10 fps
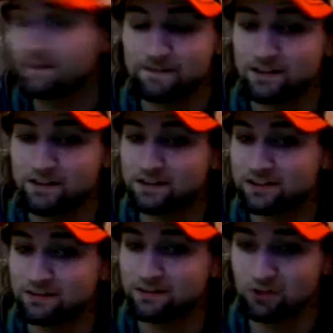Physics is
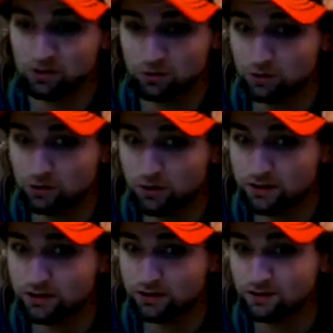a really cool one
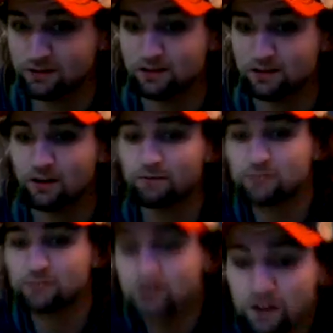too. So
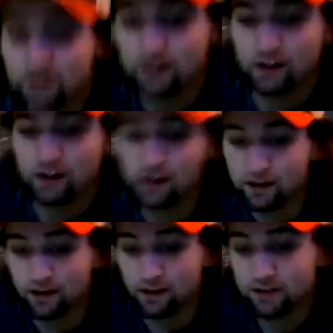
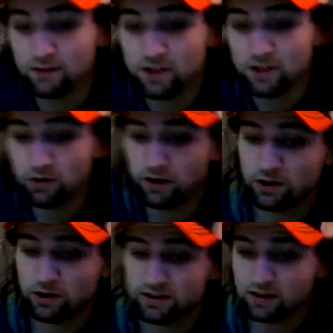that's going to be your
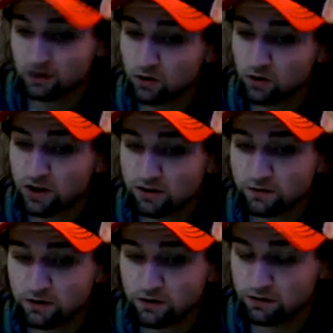second question
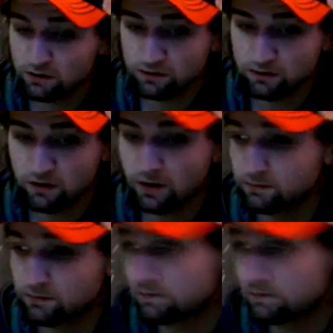for your Google form.